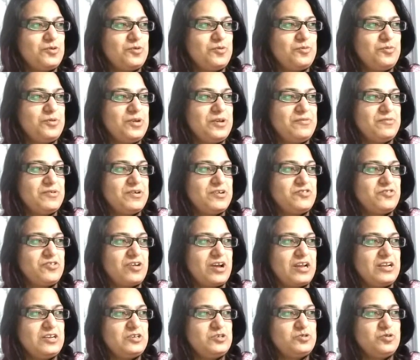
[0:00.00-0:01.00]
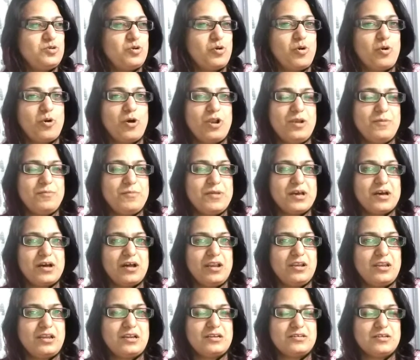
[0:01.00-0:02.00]
we were trying to all make
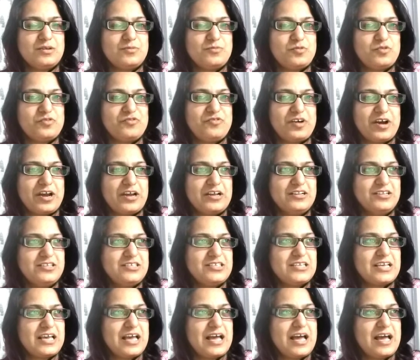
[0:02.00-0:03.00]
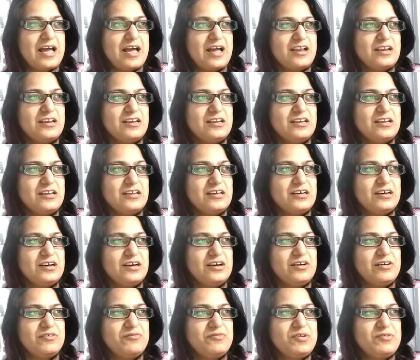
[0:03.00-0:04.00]
our LinkedIn profiles, and
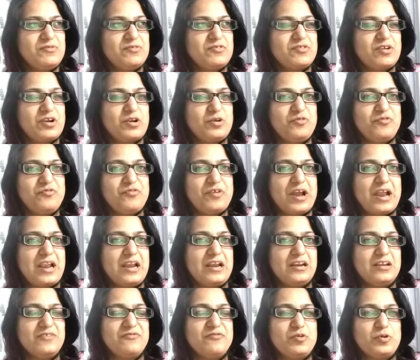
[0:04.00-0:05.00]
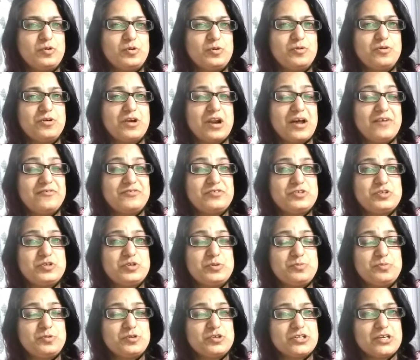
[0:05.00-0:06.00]
we were trying to find photographs
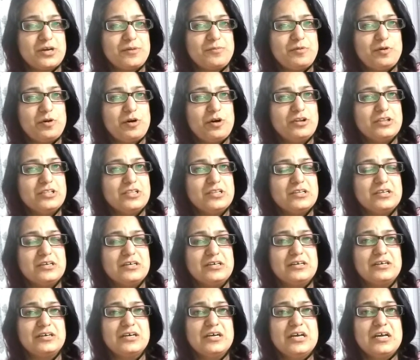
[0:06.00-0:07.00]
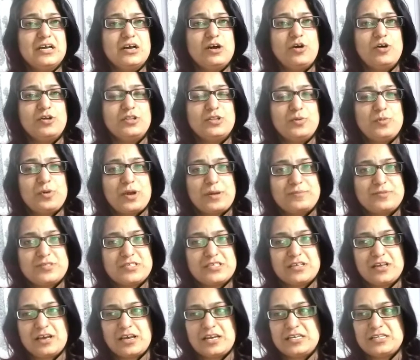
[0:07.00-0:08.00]
to put up on the
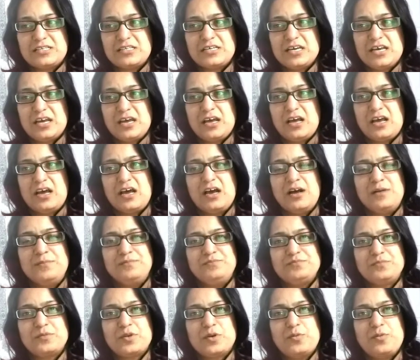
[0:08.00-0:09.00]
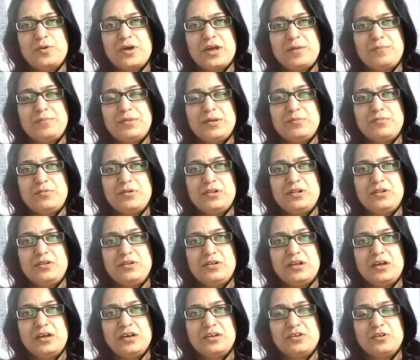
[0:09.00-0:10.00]
website, where people,
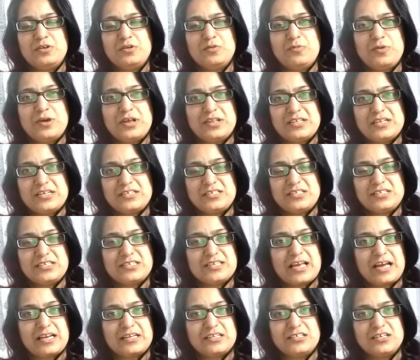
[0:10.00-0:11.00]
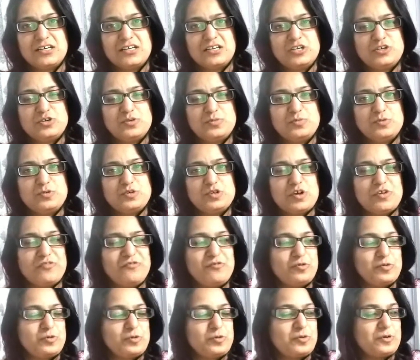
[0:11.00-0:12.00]
where there's this category to put your
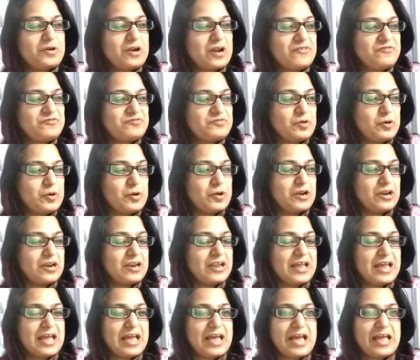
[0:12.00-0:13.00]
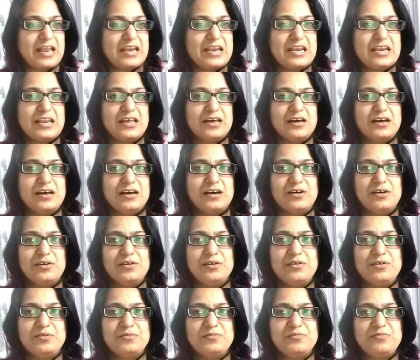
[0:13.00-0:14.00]
photograph on. And
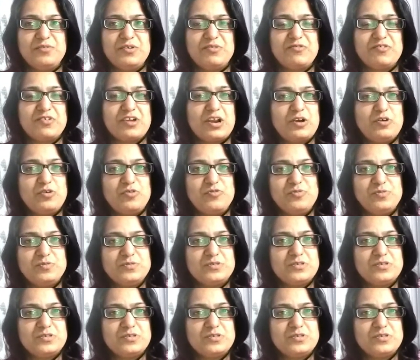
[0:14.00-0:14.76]
we were trying to